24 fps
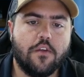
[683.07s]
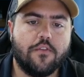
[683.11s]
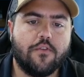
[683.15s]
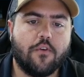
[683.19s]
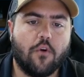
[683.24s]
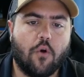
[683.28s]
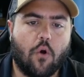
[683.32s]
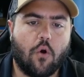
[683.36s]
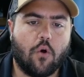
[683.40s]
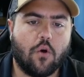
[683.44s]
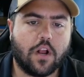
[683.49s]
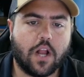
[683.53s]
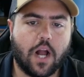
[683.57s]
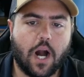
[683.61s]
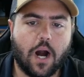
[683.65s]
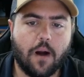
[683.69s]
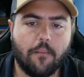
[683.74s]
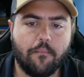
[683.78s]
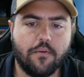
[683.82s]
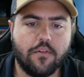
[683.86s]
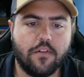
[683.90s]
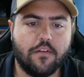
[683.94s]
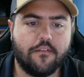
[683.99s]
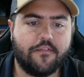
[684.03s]
there are a
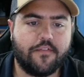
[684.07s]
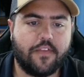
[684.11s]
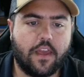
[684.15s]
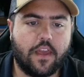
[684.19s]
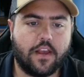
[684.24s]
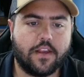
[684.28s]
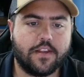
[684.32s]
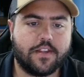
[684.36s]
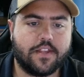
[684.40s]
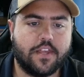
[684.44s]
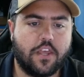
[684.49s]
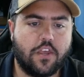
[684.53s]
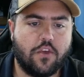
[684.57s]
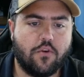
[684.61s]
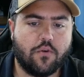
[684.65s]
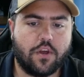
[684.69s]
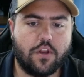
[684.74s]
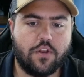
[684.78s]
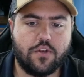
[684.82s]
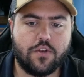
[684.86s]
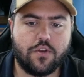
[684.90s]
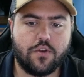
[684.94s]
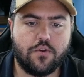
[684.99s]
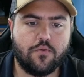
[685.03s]
couple of things that you
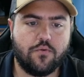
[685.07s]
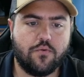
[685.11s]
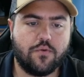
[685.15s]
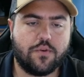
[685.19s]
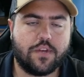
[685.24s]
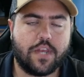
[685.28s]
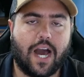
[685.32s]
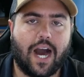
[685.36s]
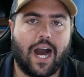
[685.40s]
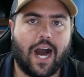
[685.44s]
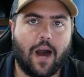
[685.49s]
can do to